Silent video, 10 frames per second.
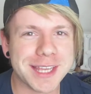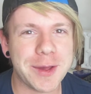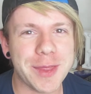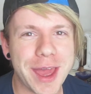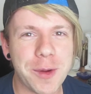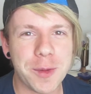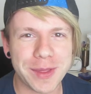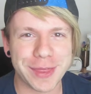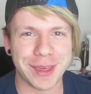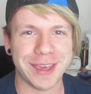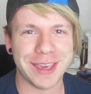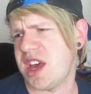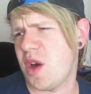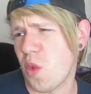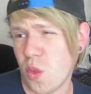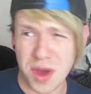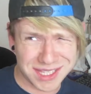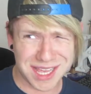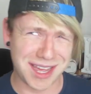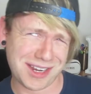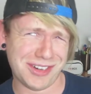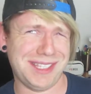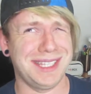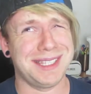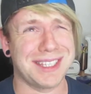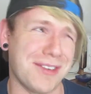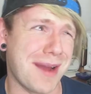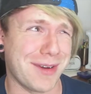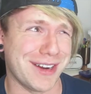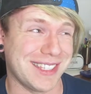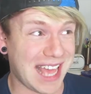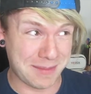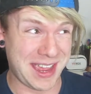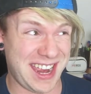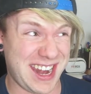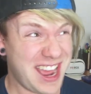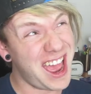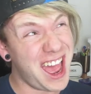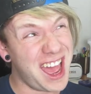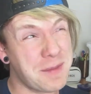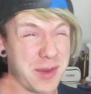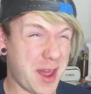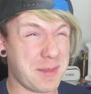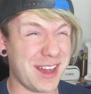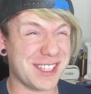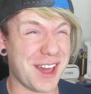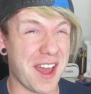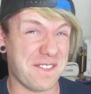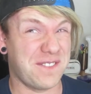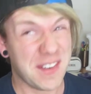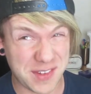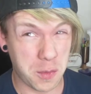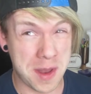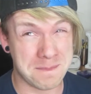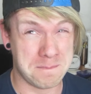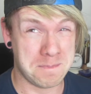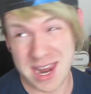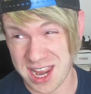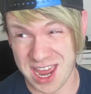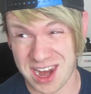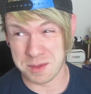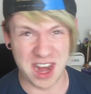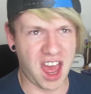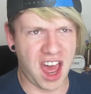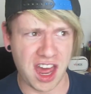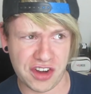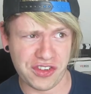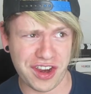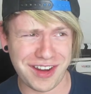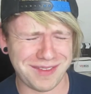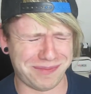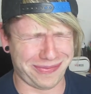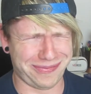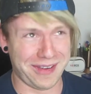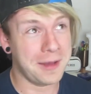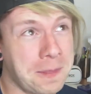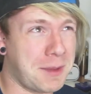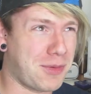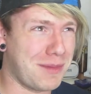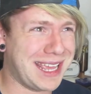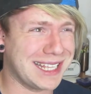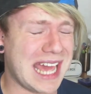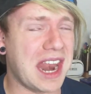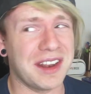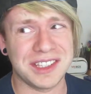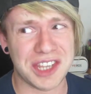out there would be thinking, what's one hundred subscribers? I mean, Pewdiepie's got like fifty-one million. I mean, one hundred? Probably gets that in